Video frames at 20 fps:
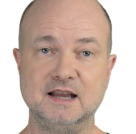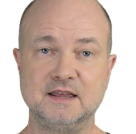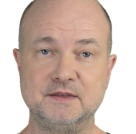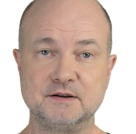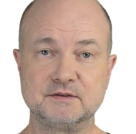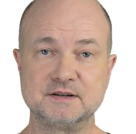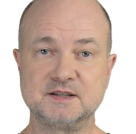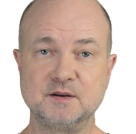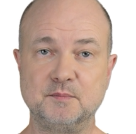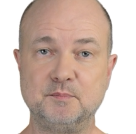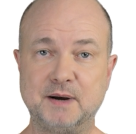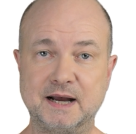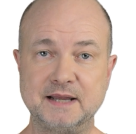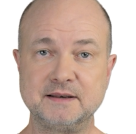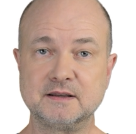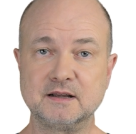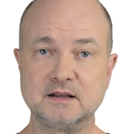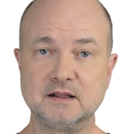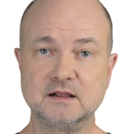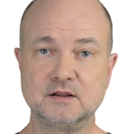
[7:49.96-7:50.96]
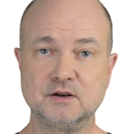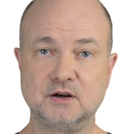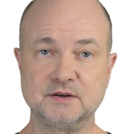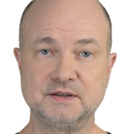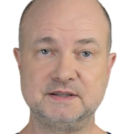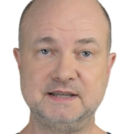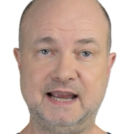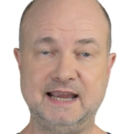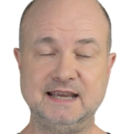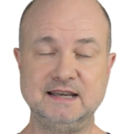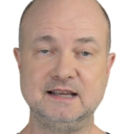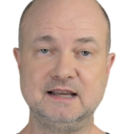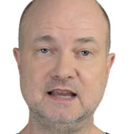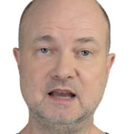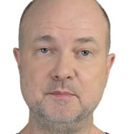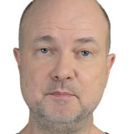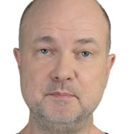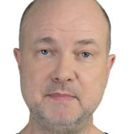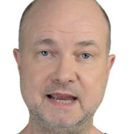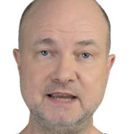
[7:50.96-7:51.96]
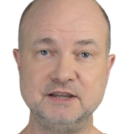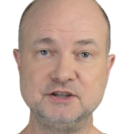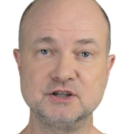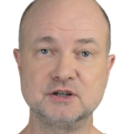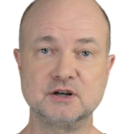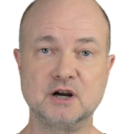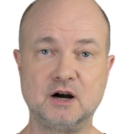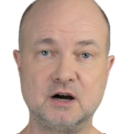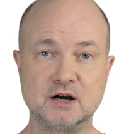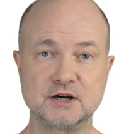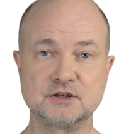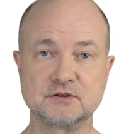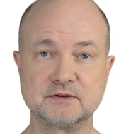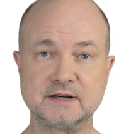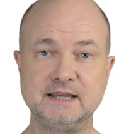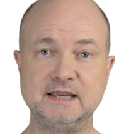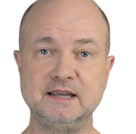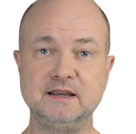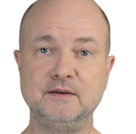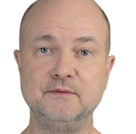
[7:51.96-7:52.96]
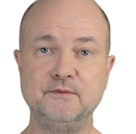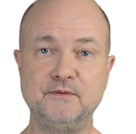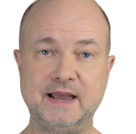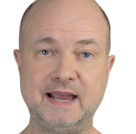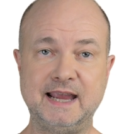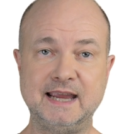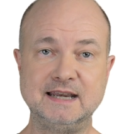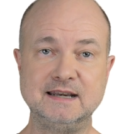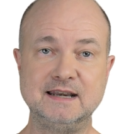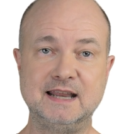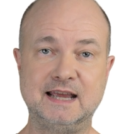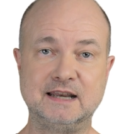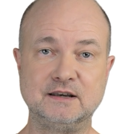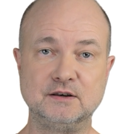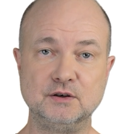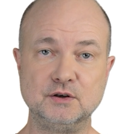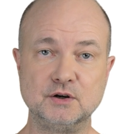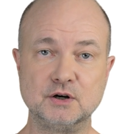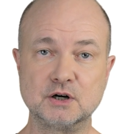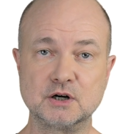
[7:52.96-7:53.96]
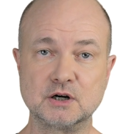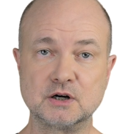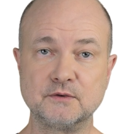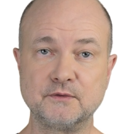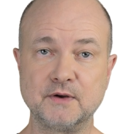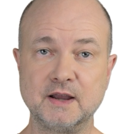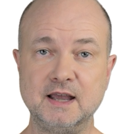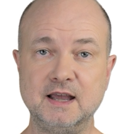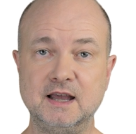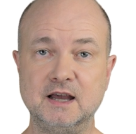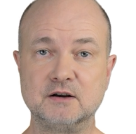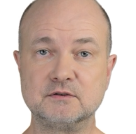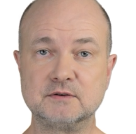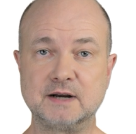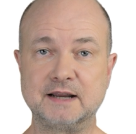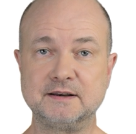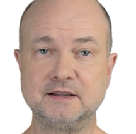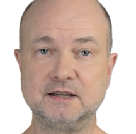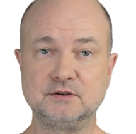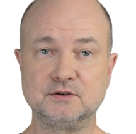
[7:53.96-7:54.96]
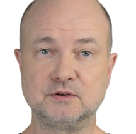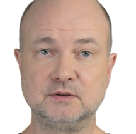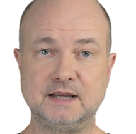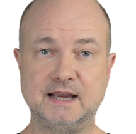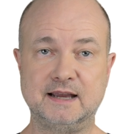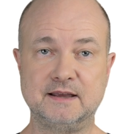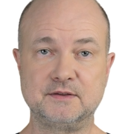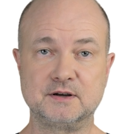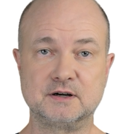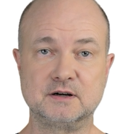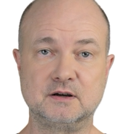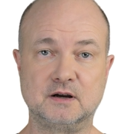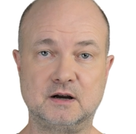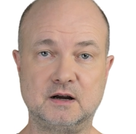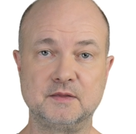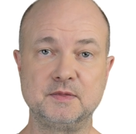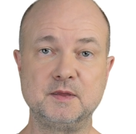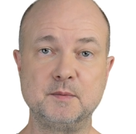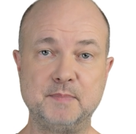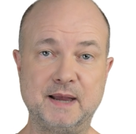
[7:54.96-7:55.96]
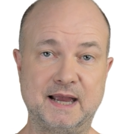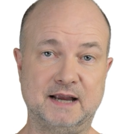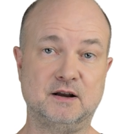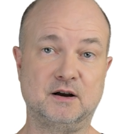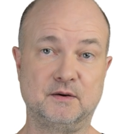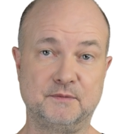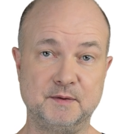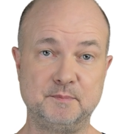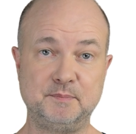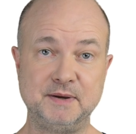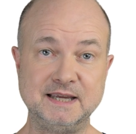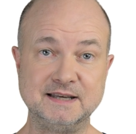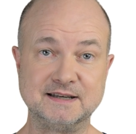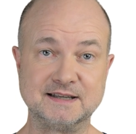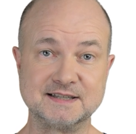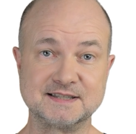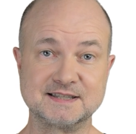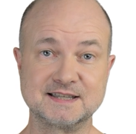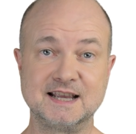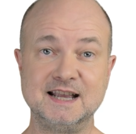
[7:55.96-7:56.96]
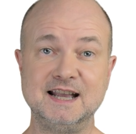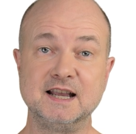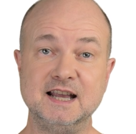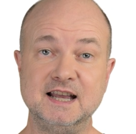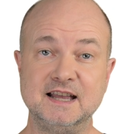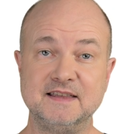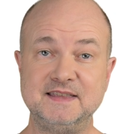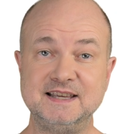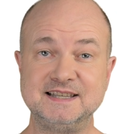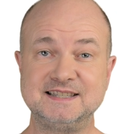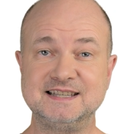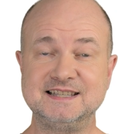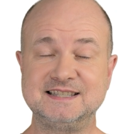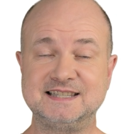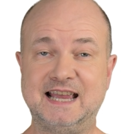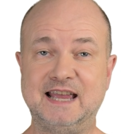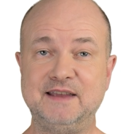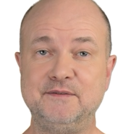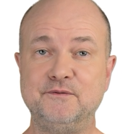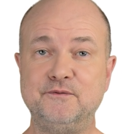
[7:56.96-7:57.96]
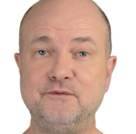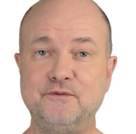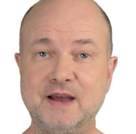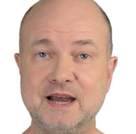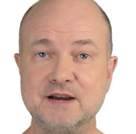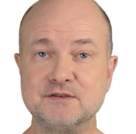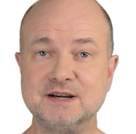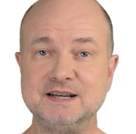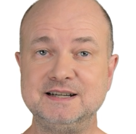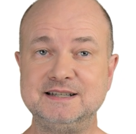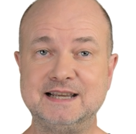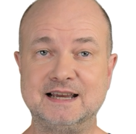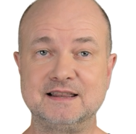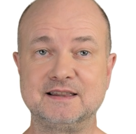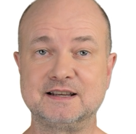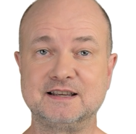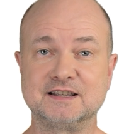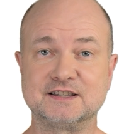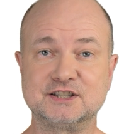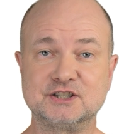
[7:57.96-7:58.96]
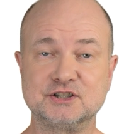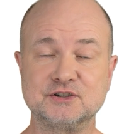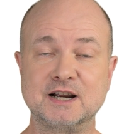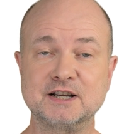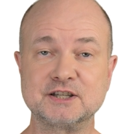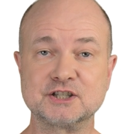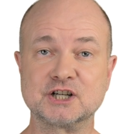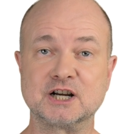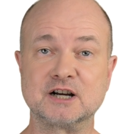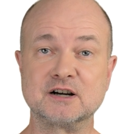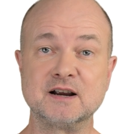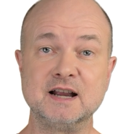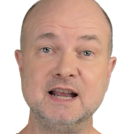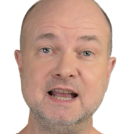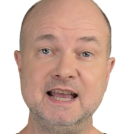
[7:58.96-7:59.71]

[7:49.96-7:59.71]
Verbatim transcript: There is a bundle containing a major artery, vein, and nerve running together on the back of the penis. This is a very delicate structure,